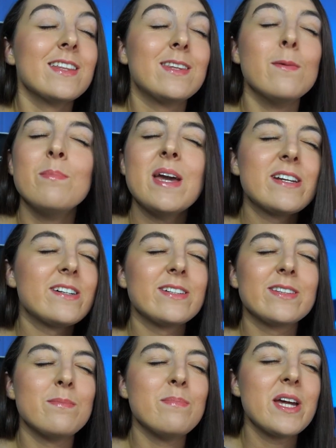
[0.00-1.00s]
the middle
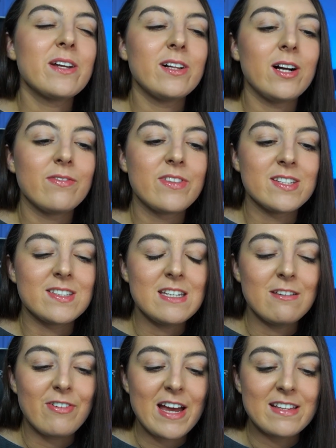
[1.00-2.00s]
of this
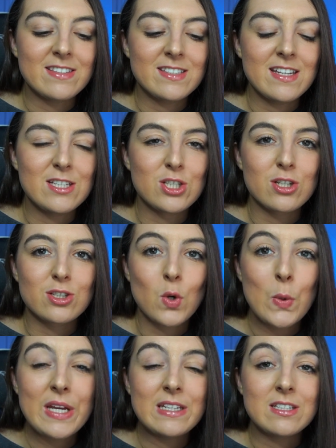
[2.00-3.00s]
defense is just
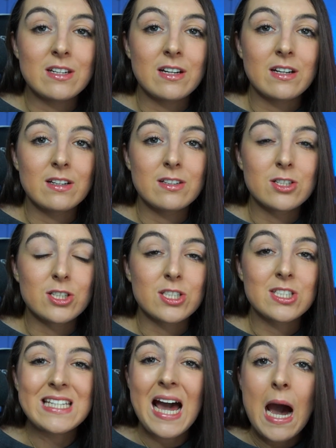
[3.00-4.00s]
going to just
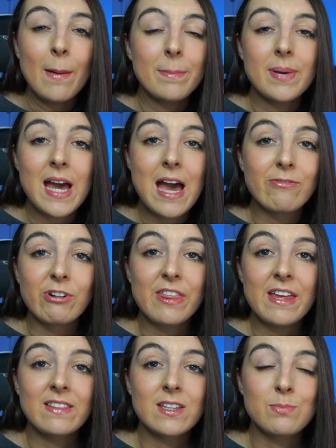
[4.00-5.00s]
stop
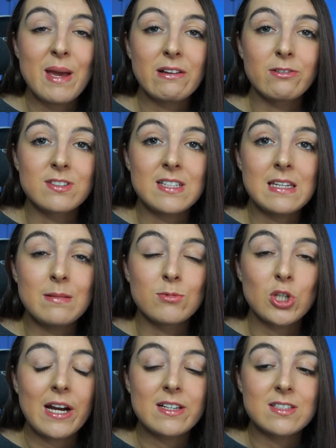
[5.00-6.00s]
everything this Bengals team
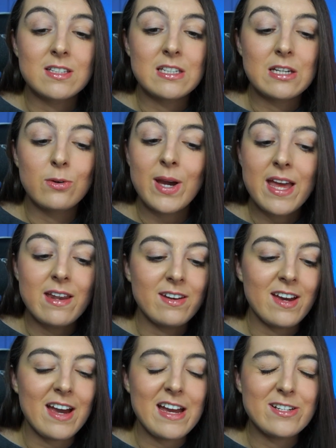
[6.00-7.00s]
tries to do. And
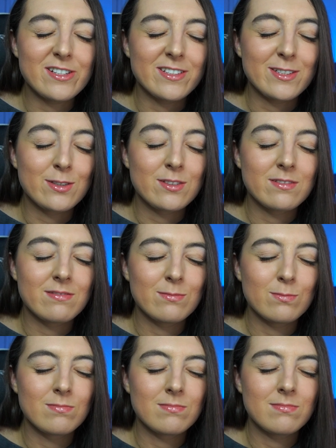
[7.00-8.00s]
I
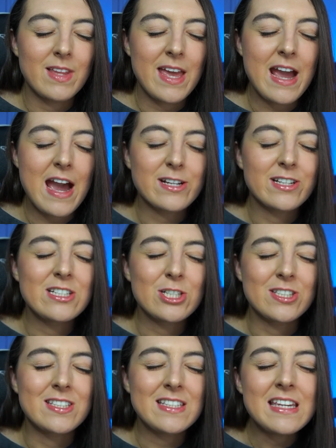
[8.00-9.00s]
can
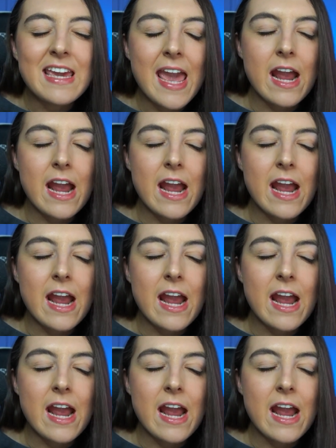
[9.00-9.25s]
just see